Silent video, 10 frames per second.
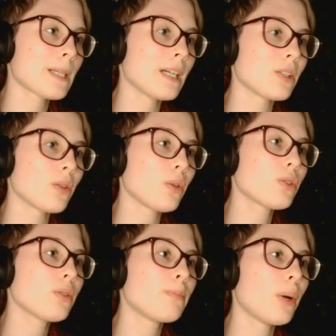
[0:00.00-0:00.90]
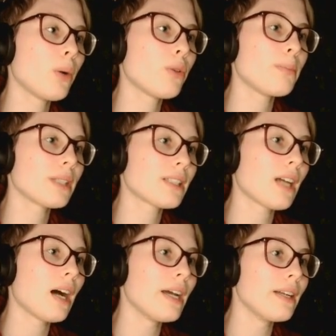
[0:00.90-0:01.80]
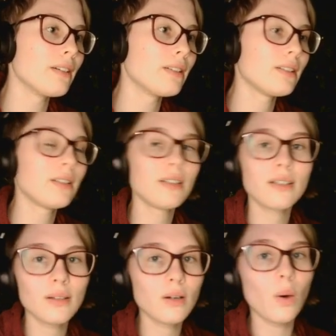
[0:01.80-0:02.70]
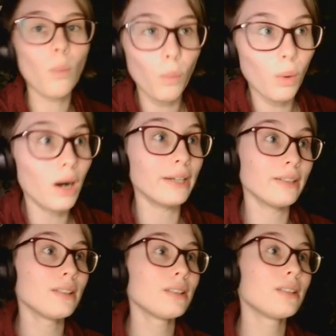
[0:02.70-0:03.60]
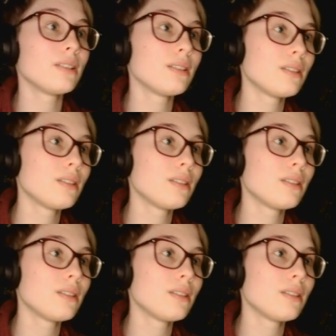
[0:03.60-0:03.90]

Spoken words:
Okay, so those are both beside one